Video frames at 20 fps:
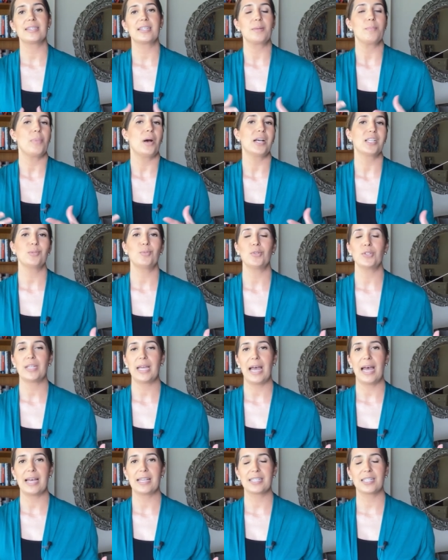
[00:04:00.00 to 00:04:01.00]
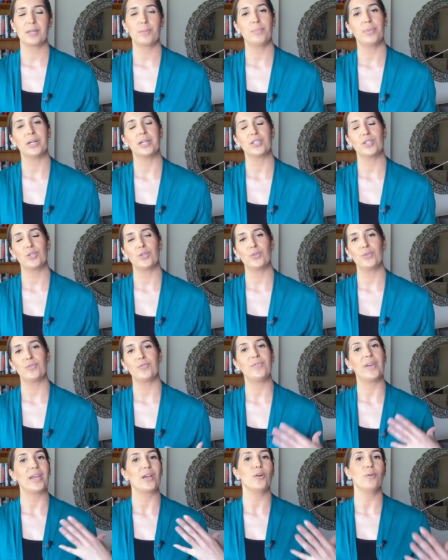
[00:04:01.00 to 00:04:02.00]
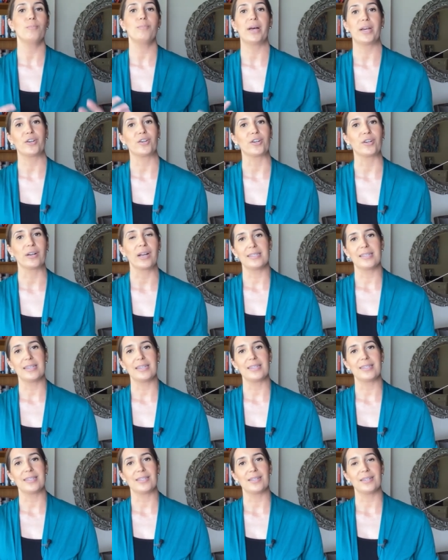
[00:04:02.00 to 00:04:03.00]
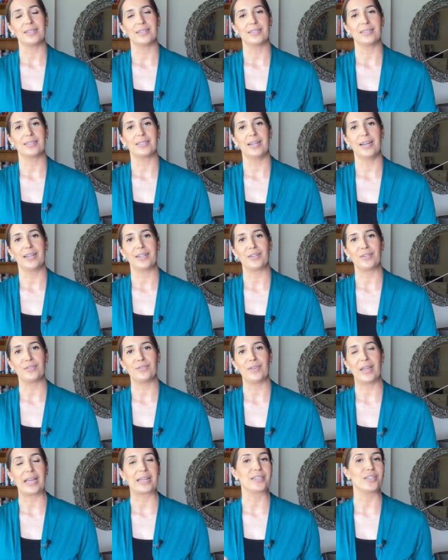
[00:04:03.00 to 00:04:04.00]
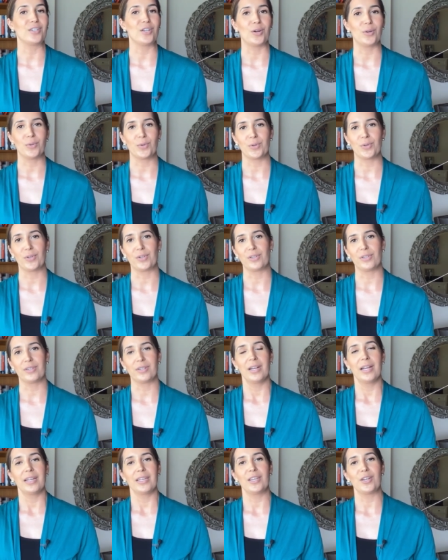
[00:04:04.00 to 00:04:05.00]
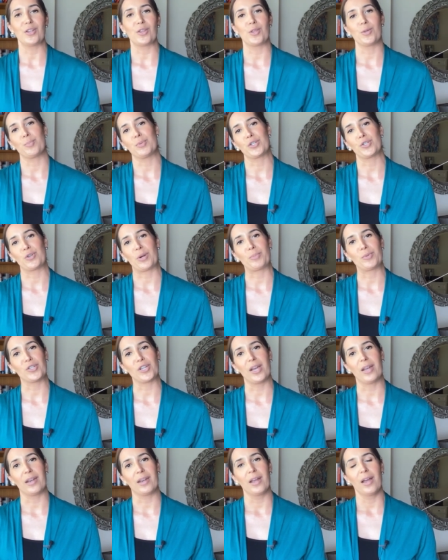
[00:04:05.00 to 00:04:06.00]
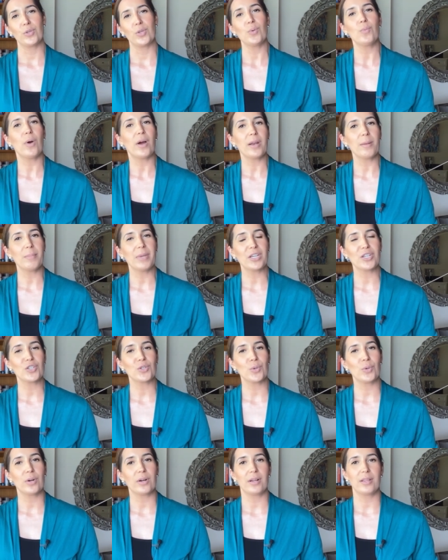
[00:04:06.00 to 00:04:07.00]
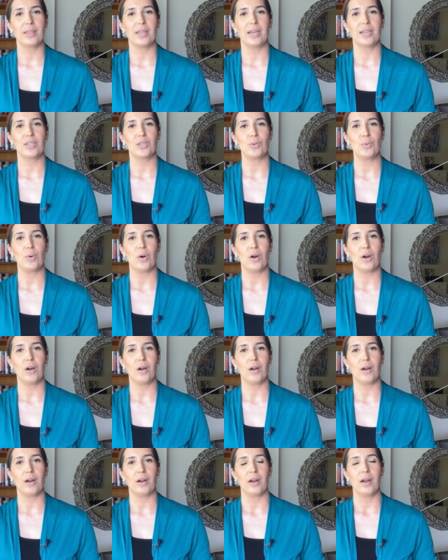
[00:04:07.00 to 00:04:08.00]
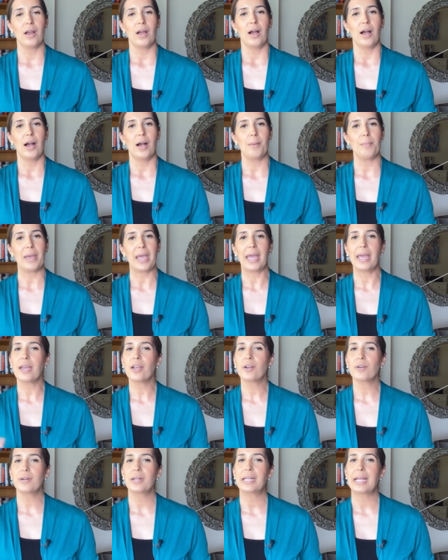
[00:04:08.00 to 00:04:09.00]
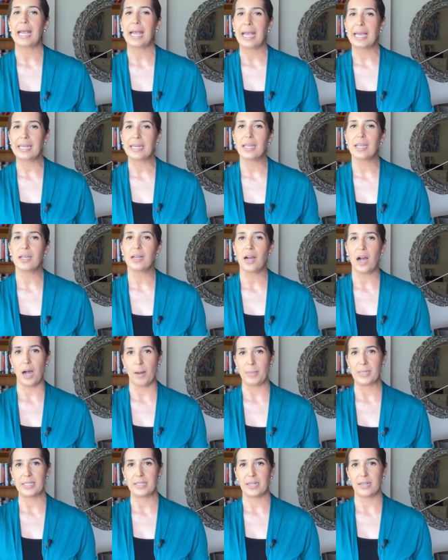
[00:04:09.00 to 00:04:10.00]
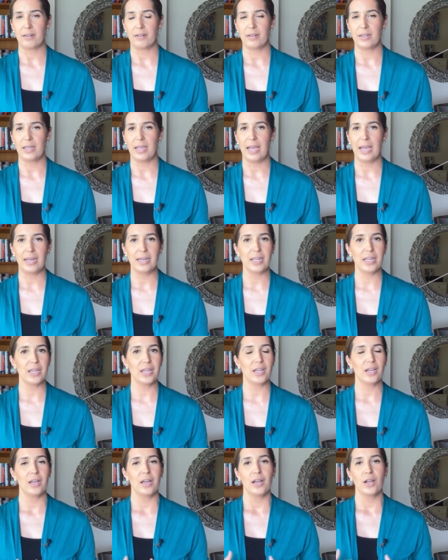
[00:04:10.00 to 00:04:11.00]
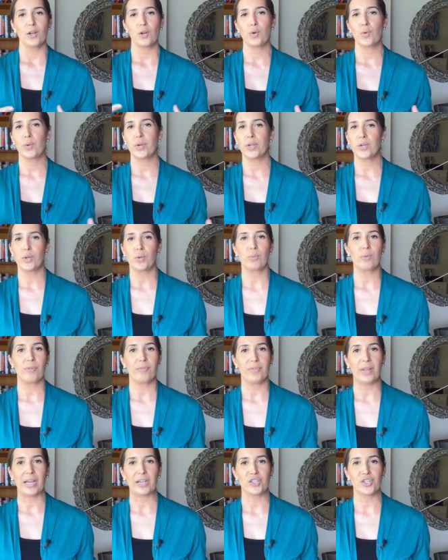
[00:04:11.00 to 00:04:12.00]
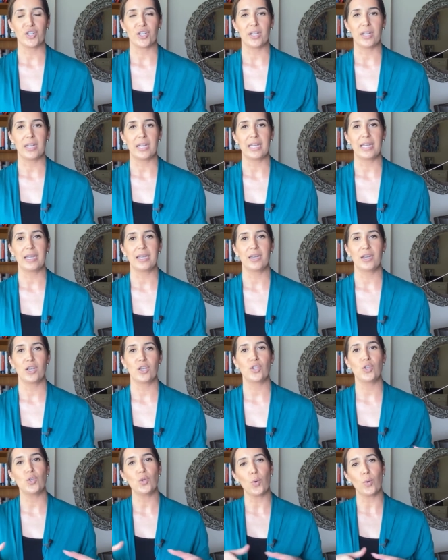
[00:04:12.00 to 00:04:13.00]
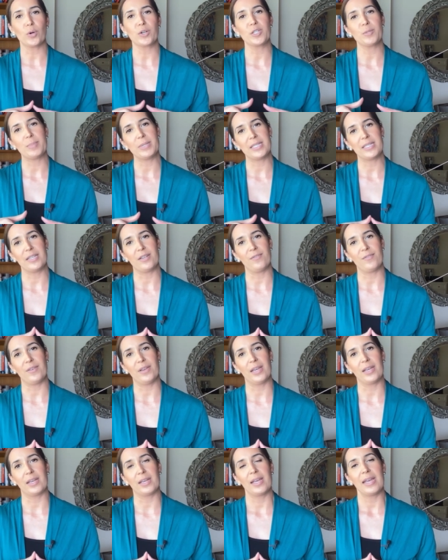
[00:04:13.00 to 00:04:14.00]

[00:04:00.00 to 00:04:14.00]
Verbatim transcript: an impossible task, but to fail better is the kind of antidote or, you know, the prescription. You want to make sure that you are anchoring any commentary, any critical reflection in your specific